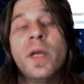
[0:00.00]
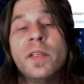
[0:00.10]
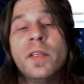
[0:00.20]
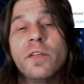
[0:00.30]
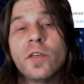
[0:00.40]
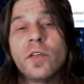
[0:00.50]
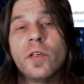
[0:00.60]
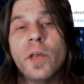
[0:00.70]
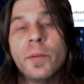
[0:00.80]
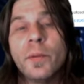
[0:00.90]
been
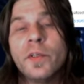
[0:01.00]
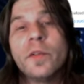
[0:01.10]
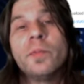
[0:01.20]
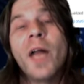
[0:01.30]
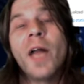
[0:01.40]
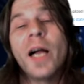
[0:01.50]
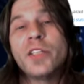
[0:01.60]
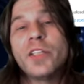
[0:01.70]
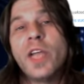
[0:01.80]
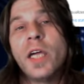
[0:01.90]
difficult up until the
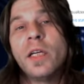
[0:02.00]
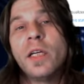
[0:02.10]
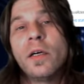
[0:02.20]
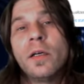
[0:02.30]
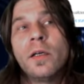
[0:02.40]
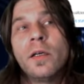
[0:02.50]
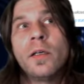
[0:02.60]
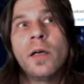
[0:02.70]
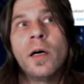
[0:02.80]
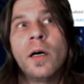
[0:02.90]
blockchain
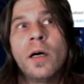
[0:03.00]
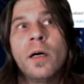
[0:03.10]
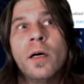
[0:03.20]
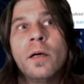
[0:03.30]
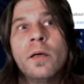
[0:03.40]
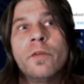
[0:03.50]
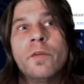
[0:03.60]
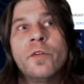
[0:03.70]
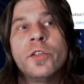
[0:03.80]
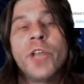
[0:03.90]

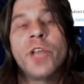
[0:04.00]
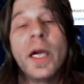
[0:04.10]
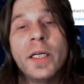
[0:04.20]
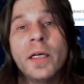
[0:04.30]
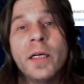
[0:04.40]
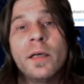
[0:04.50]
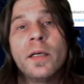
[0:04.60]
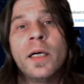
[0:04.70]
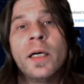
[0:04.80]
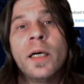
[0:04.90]
for China
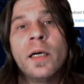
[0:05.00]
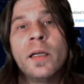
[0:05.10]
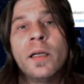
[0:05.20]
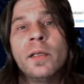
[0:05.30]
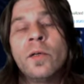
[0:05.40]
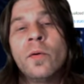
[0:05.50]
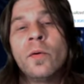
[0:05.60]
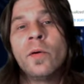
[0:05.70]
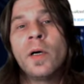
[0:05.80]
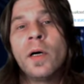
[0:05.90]
and, you
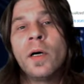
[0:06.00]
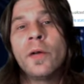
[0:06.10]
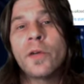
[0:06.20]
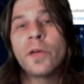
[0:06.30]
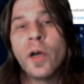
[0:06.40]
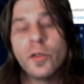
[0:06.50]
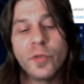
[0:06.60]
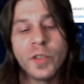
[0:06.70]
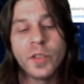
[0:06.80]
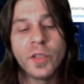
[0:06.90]
know, other
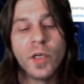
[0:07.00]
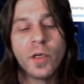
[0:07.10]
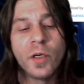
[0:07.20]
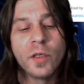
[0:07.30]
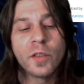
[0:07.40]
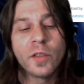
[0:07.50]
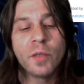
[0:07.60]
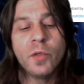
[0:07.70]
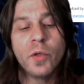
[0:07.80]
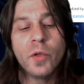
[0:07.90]
countries to
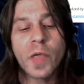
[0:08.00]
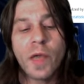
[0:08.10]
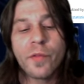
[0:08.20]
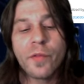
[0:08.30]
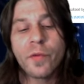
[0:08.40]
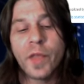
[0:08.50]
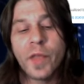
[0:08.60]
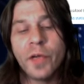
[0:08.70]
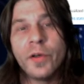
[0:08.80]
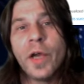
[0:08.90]
communicate through
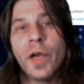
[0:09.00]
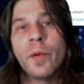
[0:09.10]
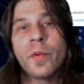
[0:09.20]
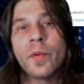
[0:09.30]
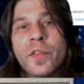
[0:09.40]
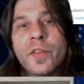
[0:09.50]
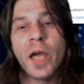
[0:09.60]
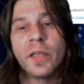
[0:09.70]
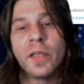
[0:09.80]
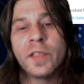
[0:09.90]
the internet with
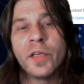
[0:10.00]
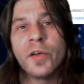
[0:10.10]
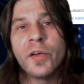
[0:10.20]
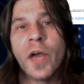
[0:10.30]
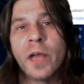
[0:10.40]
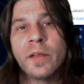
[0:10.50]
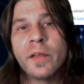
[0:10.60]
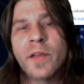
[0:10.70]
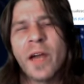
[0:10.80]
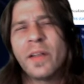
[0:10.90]
China's internet.
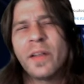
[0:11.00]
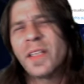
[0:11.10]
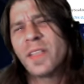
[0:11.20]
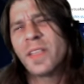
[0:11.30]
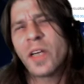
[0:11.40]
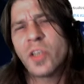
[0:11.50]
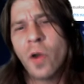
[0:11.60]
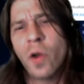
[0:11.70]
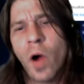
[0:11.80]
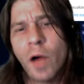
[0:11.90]
It's kind of like
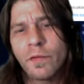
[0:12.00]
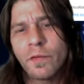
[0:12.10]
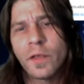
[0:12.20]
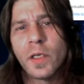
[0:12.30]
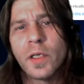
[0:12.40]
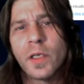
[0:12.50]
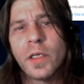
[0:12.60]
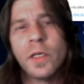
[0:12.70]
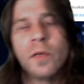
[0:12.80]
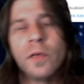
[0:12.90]
sectioned off,
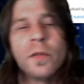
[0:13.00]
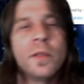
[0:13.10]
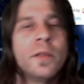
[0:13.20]
you know.